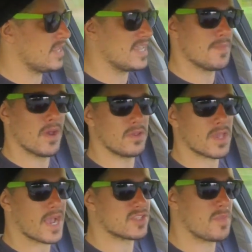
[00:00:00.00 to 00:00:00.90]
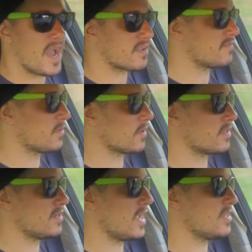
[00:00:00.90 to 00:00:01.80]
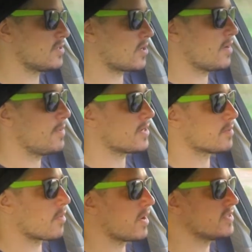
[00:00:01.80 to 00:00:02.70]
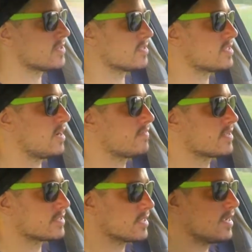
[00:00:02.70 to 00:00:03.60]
email you guys back and forth and try and pick your brains on stuff, because